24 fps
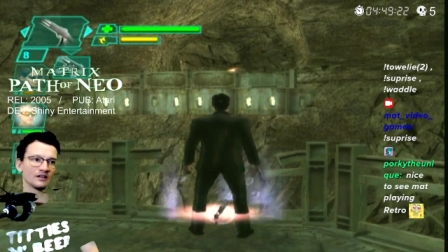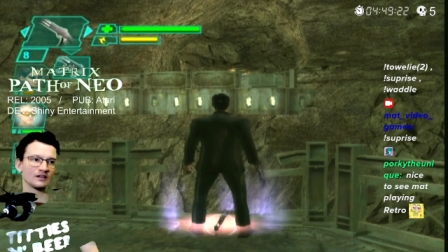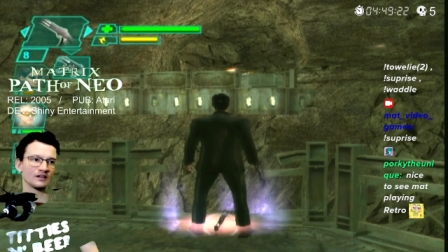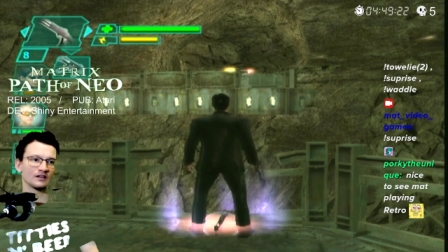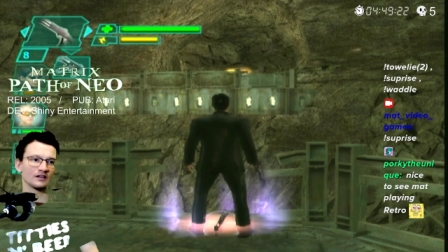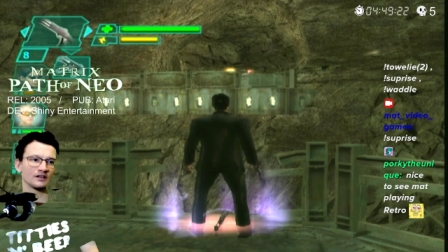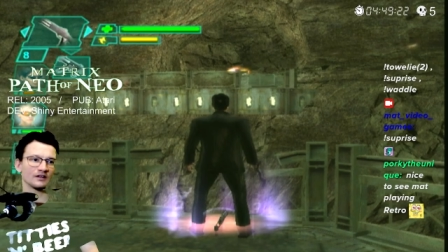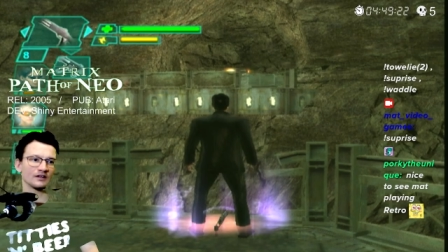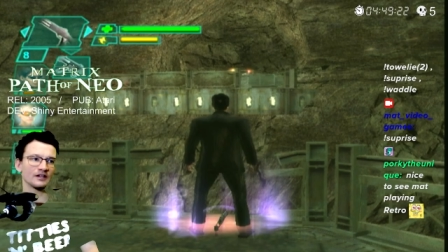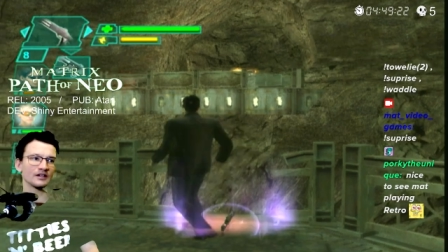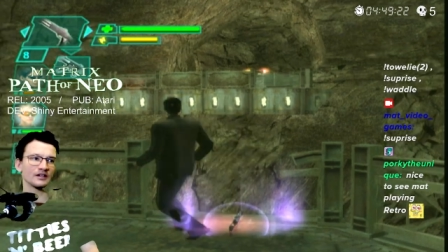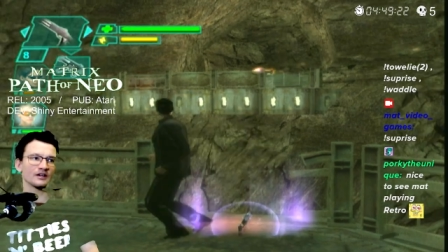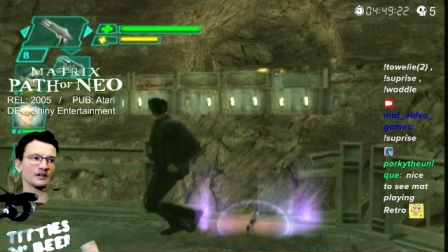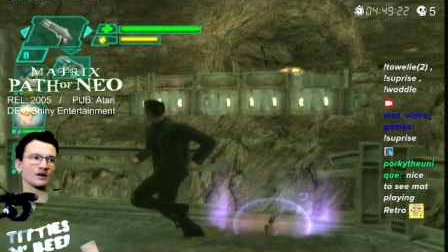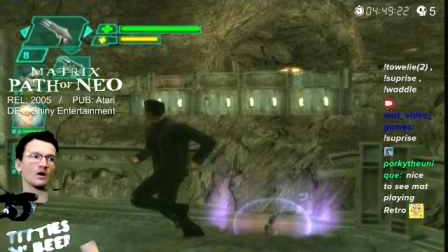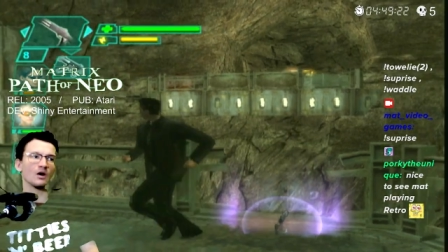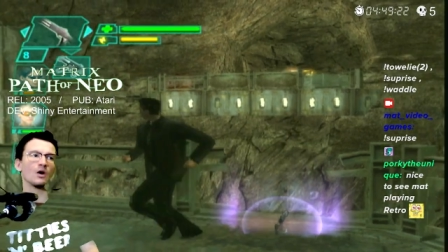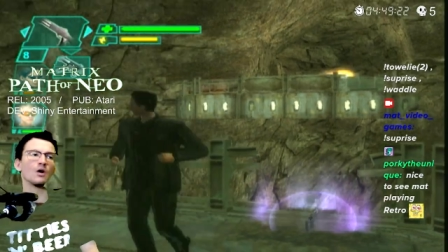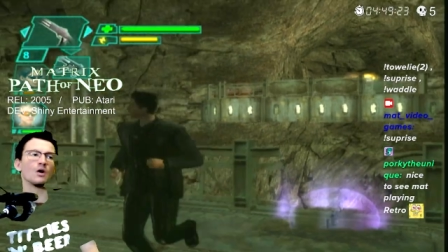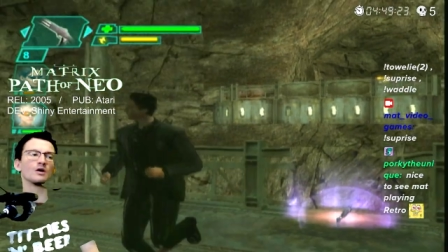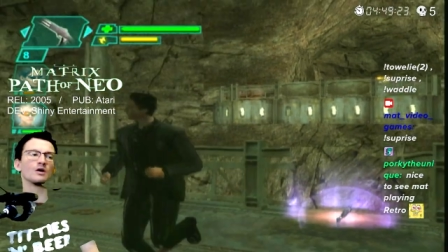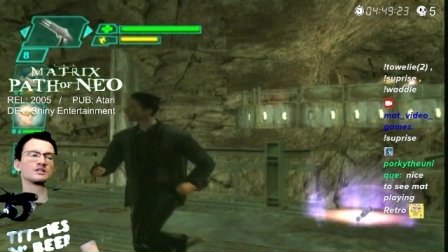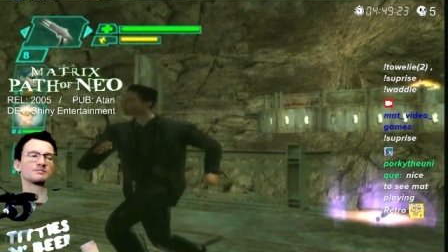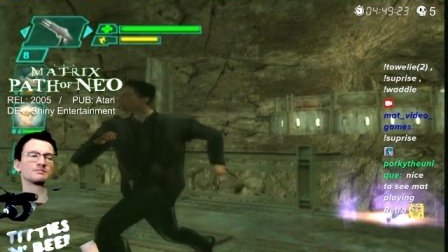No. There.
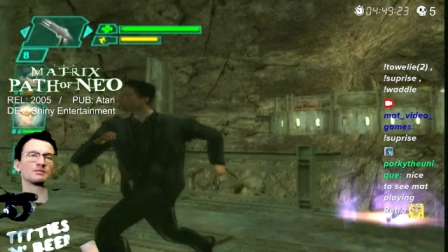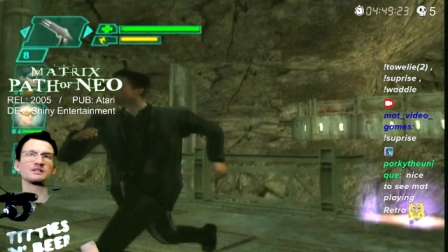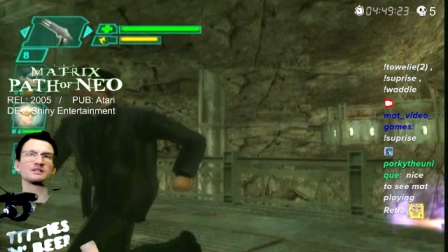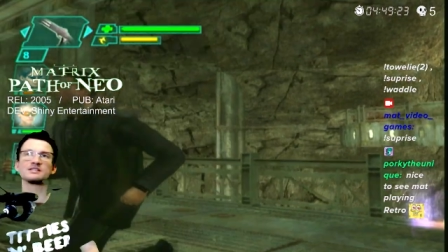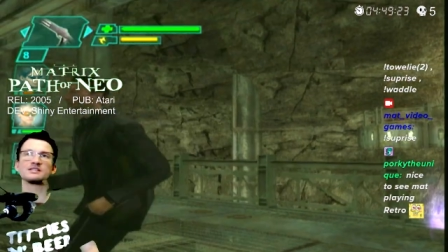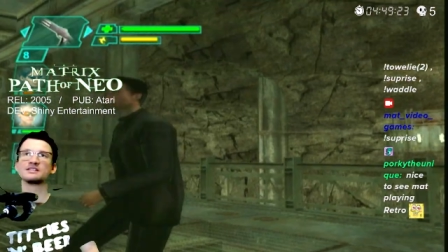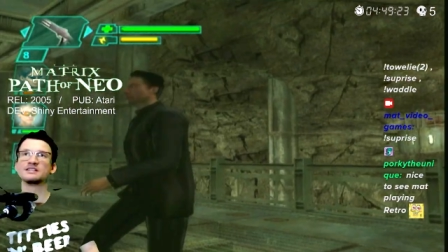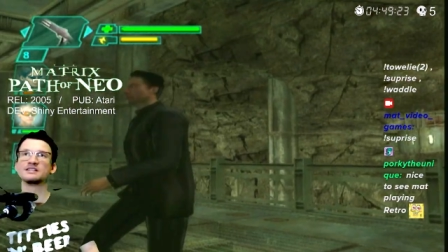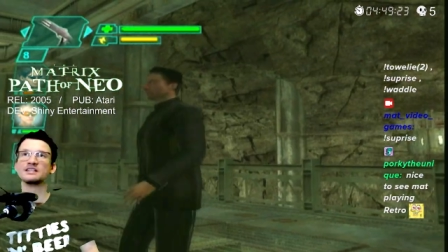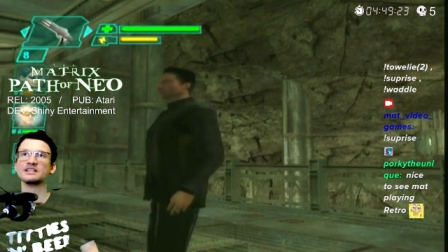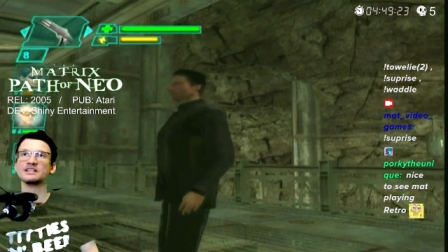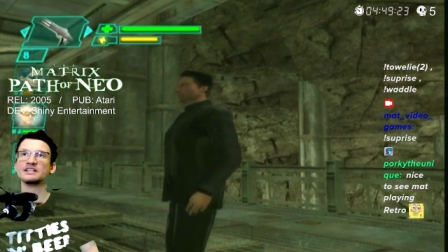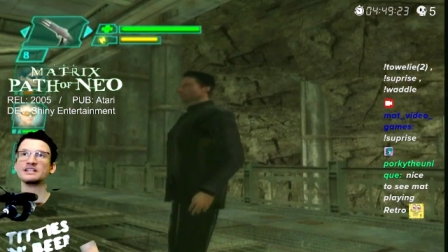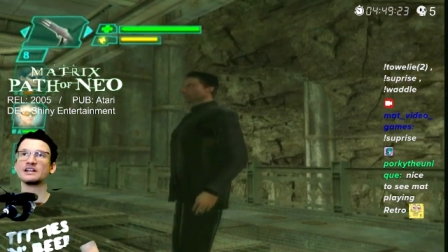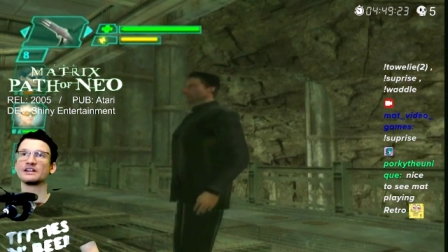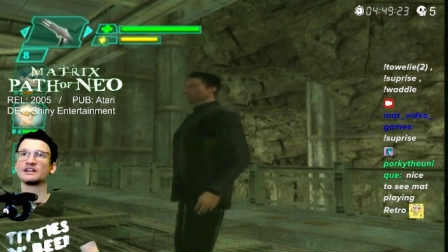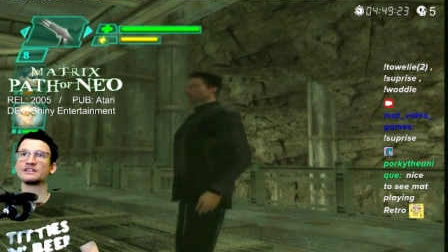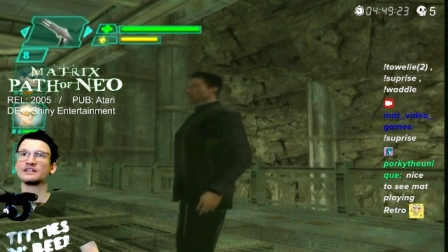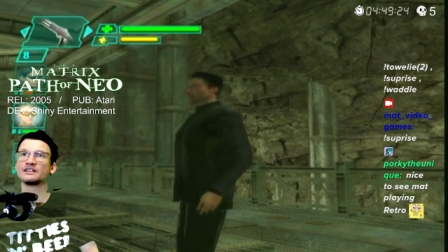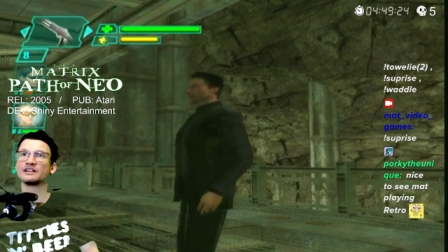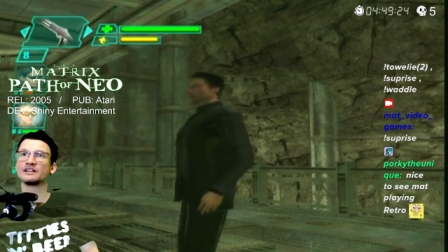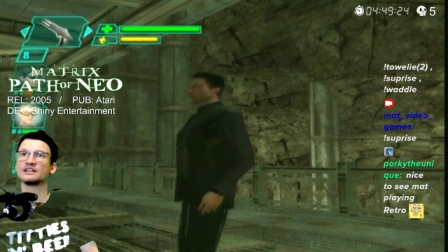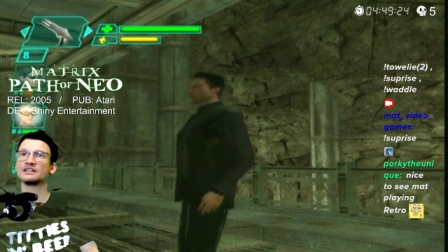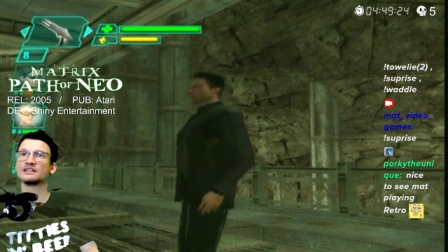Oh, it's press D, uh,
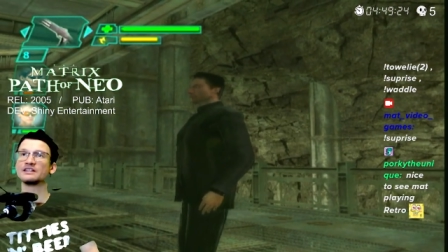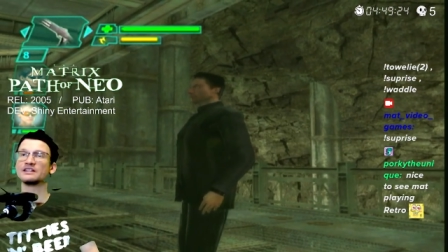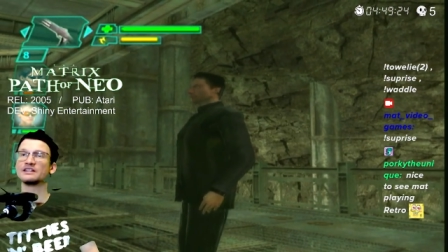D,